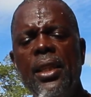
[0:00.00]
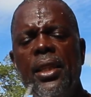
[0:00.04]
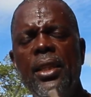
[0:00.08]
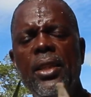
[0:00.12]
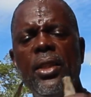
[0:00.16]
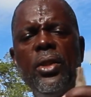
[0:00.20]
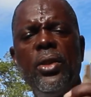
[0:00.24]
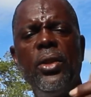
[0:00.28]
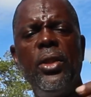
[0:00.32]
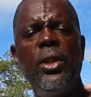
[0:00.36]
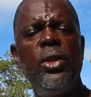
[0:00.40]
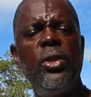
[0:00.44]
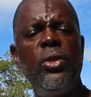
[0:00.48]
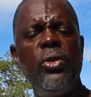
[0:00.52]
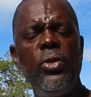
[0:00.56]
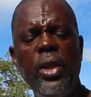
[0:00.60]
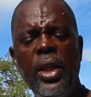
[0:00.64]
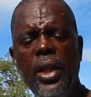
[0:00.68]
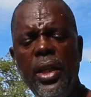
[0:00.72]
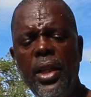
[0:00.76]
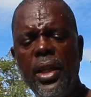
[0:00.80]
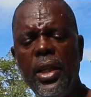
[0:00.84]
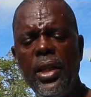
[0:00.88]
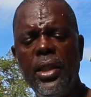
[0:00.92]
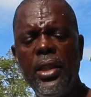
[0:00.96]
so the
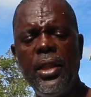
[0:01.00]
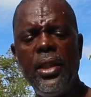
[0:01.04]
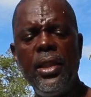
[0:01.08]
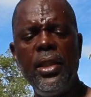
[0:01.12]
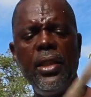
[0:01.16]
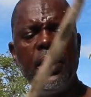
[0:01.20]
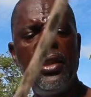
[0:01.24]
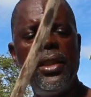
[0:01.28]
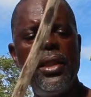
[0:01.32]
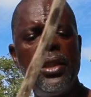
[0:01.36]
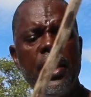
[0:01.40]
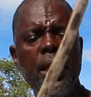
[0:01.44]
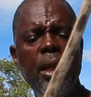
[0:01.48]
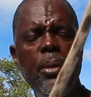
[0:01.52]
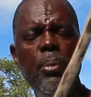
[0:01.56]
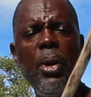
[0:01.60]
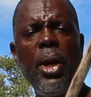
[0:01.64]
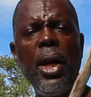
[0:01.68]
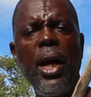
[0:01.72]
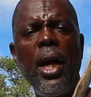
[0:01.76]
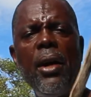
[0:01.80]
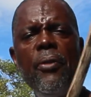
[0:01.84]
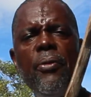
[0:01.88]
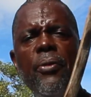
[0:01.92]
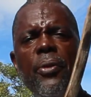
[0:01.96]
string doesn't slip
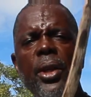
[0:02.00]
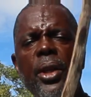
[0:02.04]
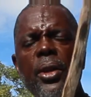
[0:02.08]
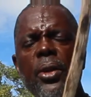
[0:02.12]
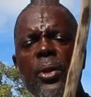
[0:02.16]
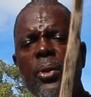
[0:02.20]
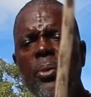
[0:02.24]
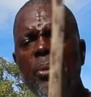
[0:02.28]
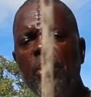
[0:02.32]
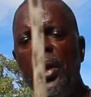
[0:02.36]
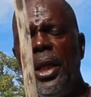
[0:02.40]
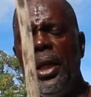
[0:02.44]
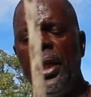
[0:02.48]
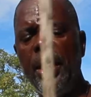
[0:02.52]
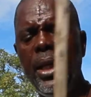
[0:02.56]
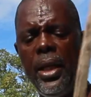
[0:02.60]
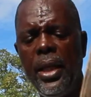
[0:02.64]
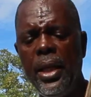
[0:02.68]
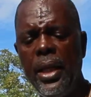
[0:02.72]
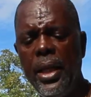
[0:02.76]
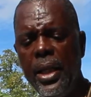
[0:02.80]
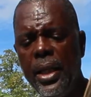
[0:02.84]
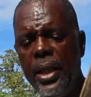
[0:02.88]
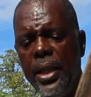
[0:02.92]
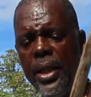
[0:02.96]
off when you're making
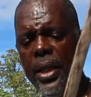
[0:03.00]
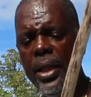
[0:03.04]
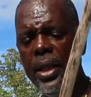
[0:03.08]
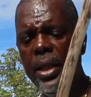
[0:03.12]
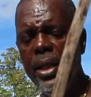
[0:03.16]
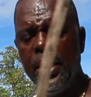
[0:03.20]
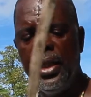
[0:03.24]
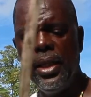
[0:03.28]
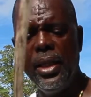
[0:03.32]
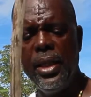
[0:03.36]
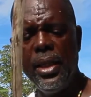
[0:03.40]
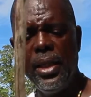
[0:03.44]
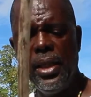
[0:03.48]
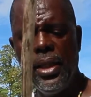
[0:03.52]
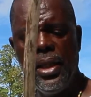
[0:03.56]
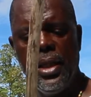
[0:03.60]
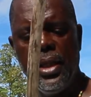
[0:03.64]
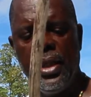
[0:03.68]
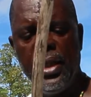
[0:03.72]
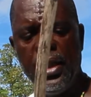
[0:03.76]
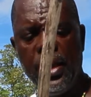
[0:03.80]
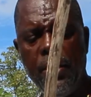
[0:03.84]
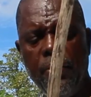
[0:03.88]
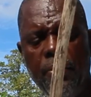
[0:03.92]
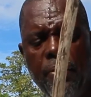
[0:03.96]
the
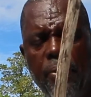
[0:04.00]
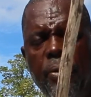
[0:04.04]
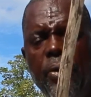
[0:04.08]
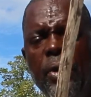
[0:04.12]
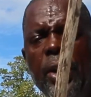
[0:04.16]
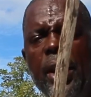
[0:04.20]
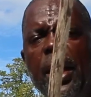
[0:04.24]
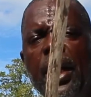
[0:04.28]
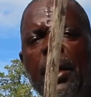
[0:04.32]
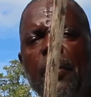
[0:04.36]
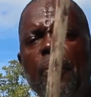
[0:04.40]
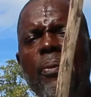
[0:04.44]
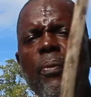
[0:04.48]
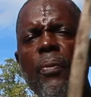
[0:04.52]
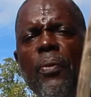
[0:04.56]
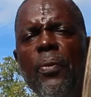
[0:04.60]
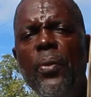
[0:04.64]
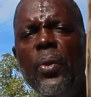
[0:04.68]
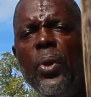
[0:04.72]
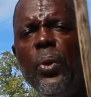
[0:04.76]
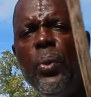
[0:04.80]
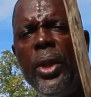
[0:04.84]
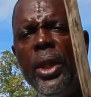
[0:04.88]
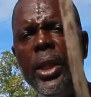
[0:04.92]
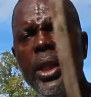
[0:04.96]
frame
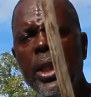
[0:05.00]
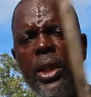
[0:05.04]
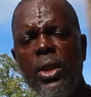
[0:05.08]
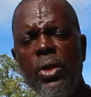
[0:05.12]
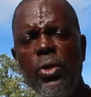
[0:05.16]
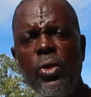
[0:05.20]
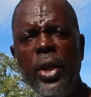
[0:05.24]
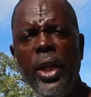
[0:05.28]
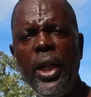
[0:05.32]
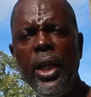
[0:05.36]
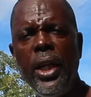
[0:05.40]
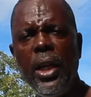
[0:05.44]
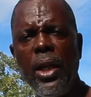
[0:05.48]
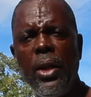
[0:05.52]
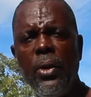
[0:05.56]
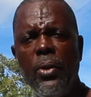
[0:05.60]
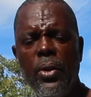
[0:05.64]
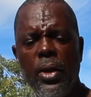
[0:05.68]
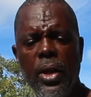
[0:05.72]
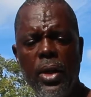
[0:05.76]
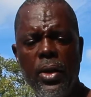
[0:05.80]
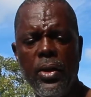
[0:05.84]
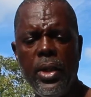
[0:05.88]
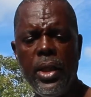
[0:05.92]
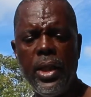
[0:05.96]
with the string
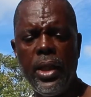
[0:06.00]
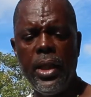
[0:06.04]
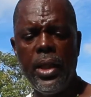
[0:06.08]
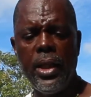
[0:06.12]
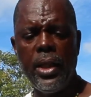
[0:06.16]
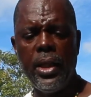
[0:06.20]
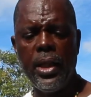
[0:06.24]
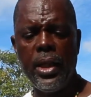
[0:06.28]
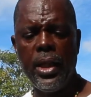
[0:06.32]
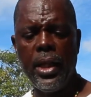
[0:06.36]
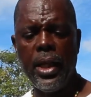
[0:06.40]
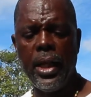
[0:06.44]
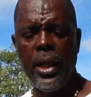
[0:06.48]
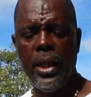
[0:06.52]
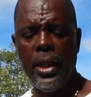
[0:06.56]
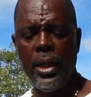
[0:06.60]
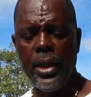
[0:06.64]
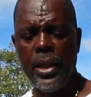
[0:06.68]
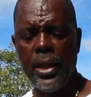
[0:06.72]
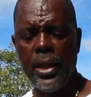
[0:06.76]
around the kite.